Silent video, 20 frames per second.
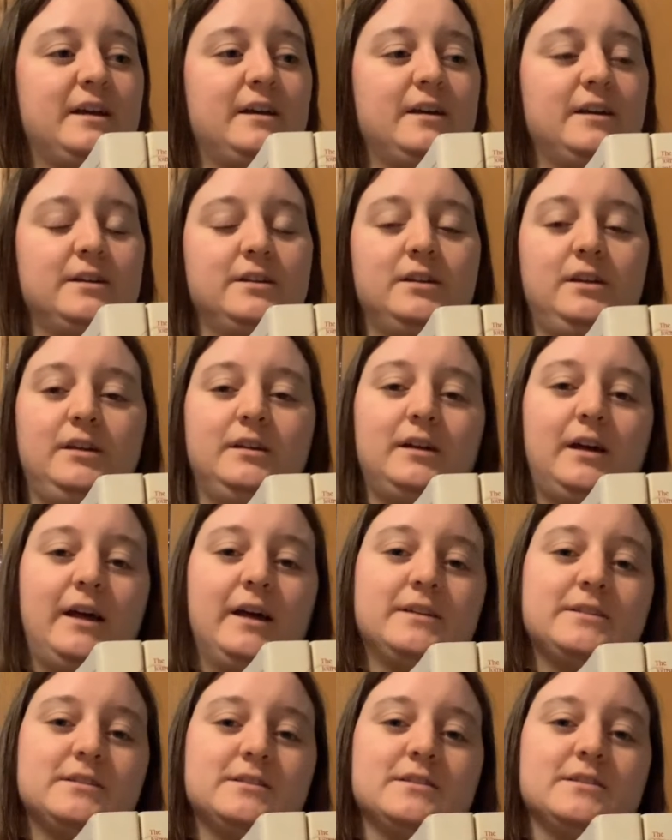I
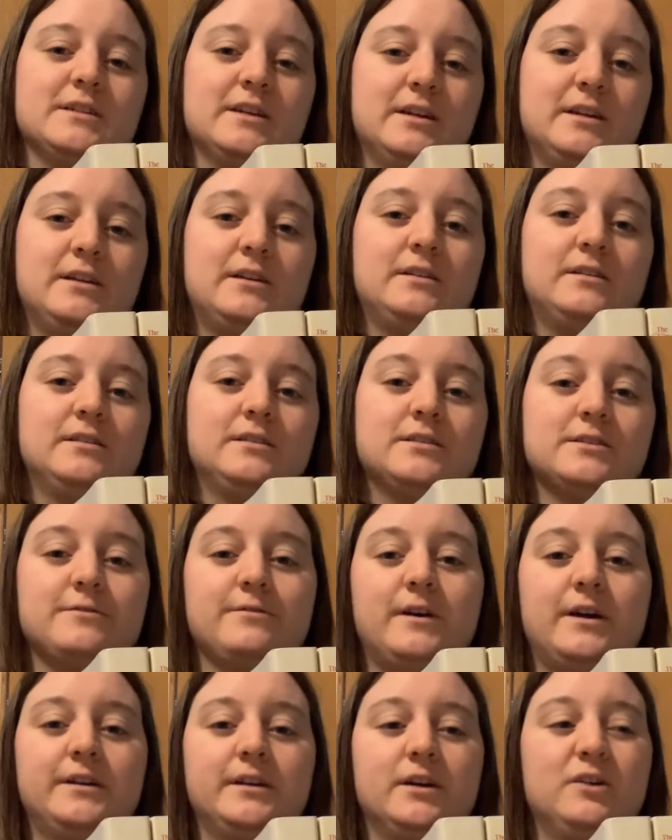had to dig to
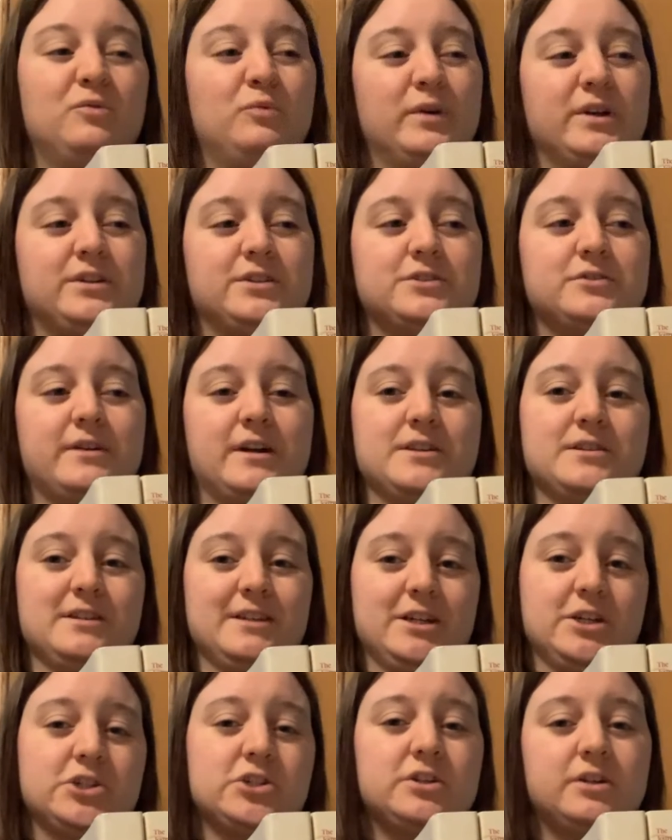find out what
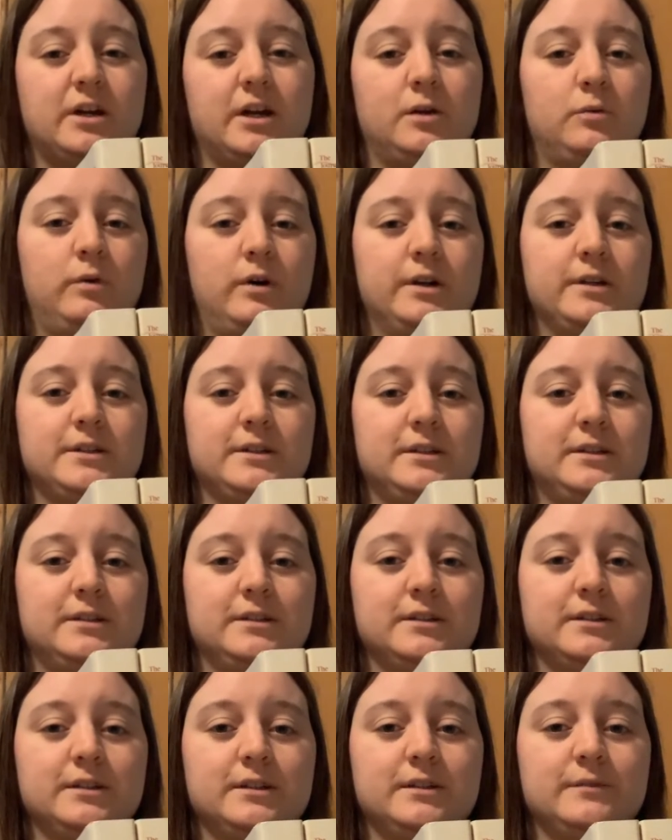translation I wanted.
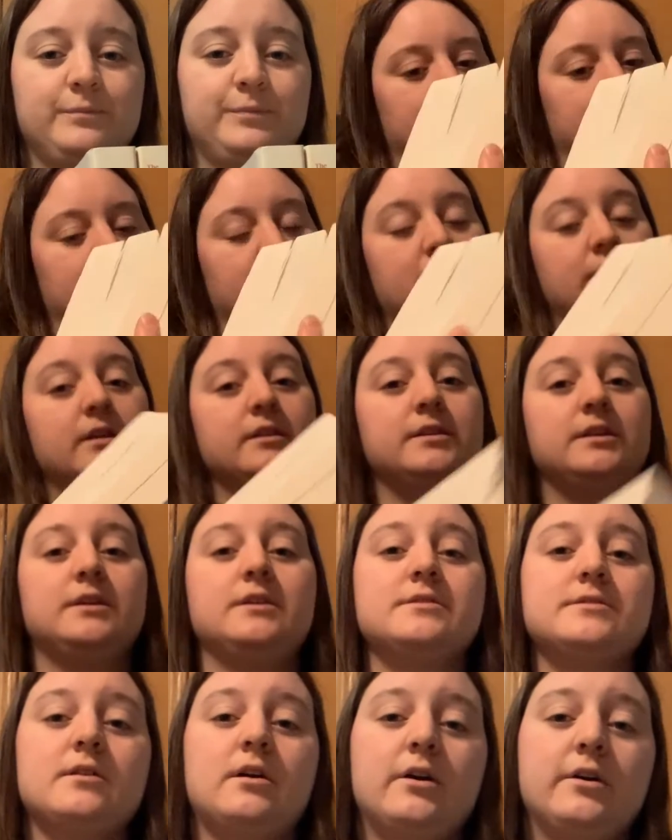
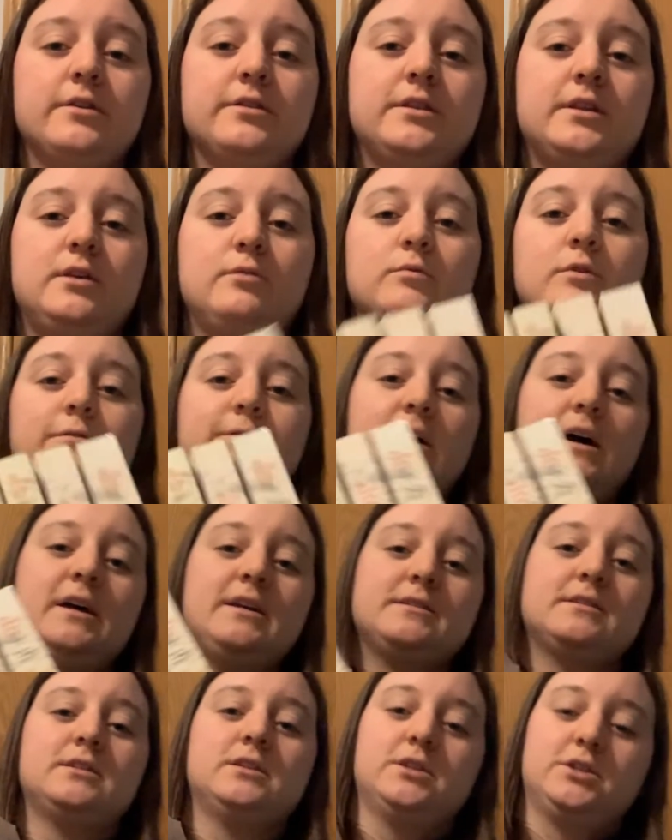These are the
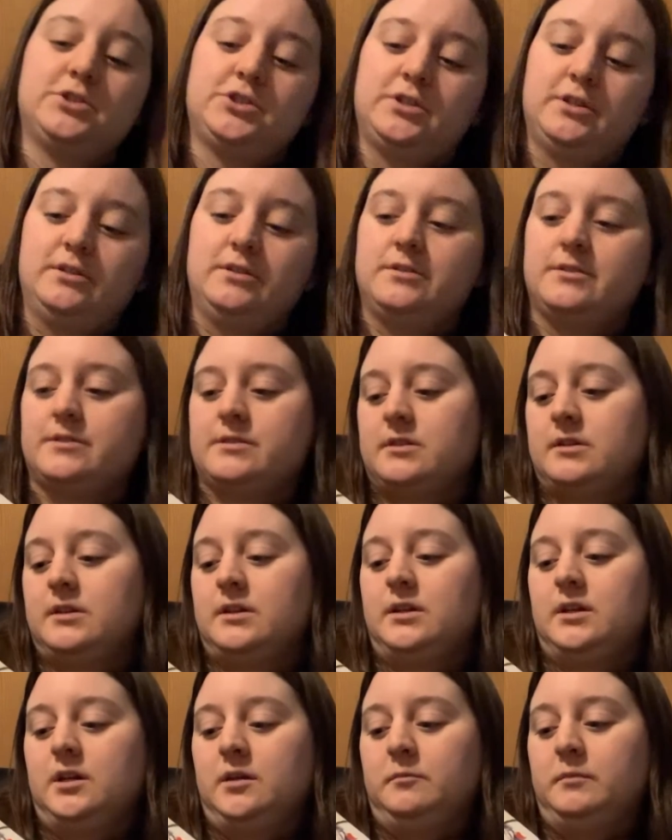revised editions
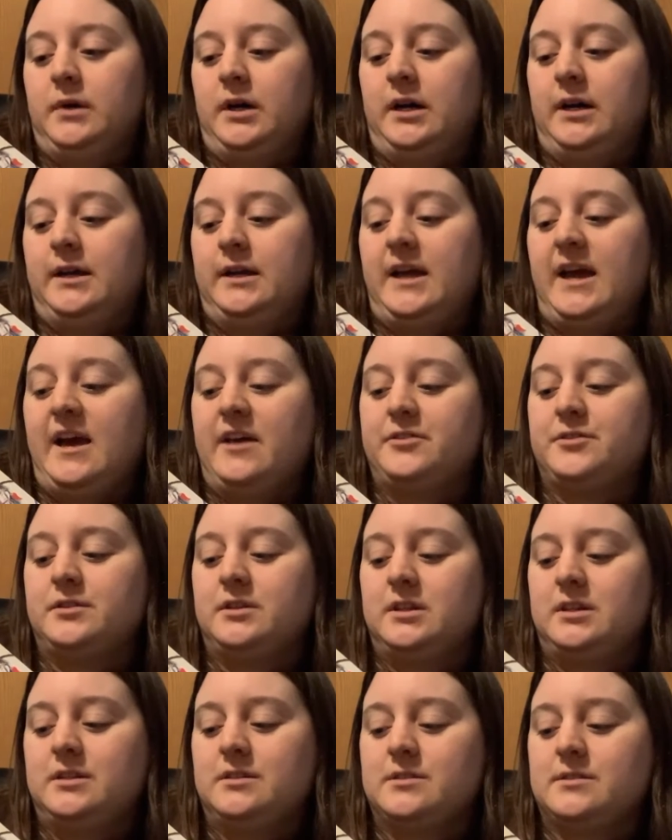by
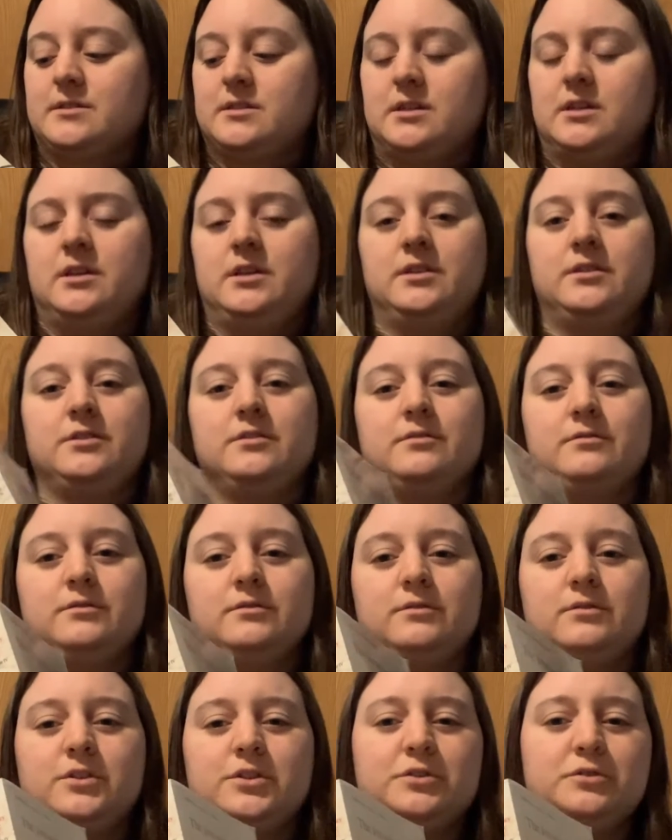Anthony C.
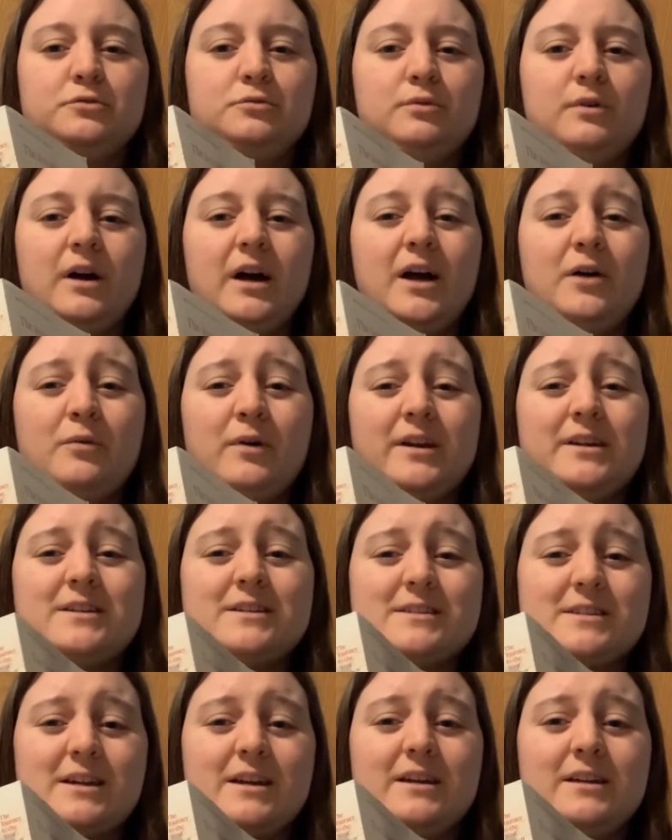Yu, I want to
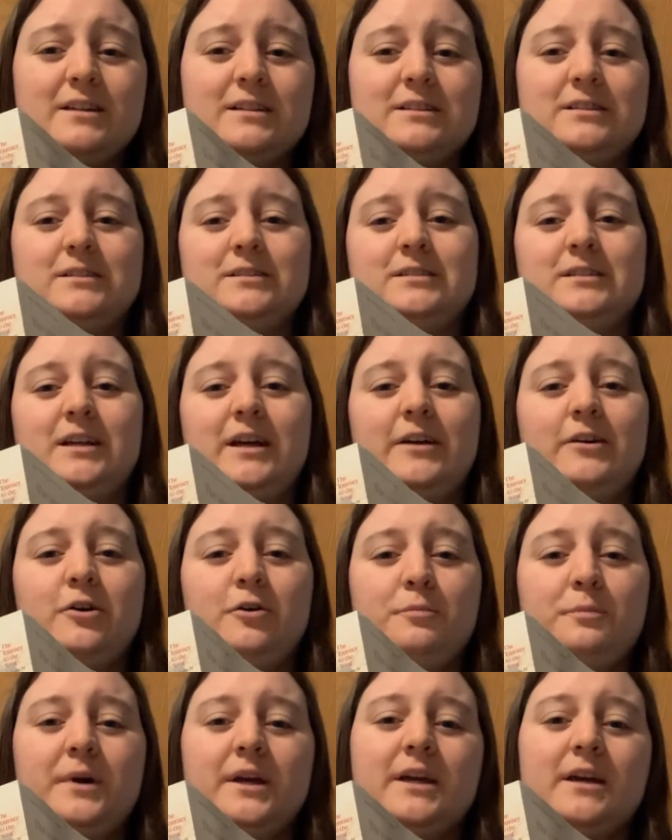say. I
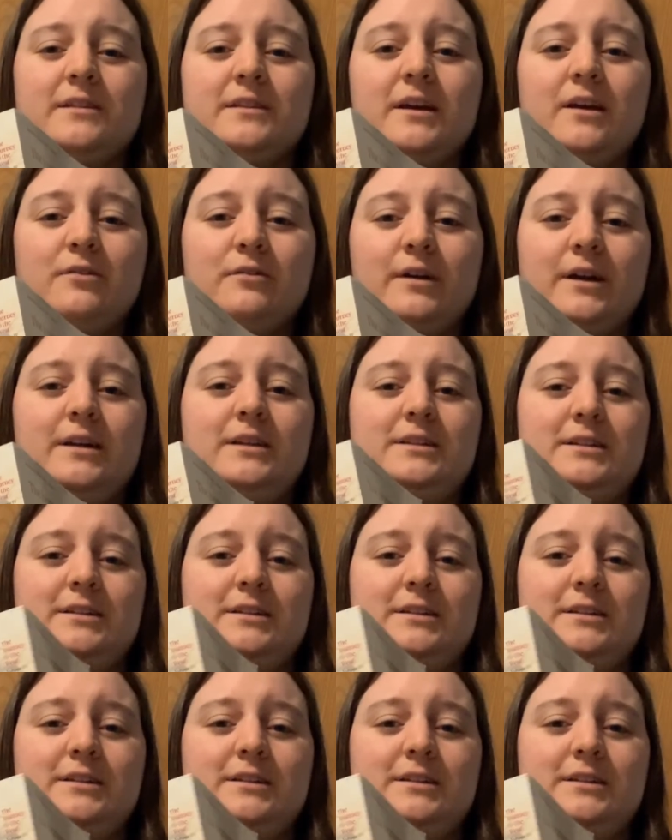hope I get that right.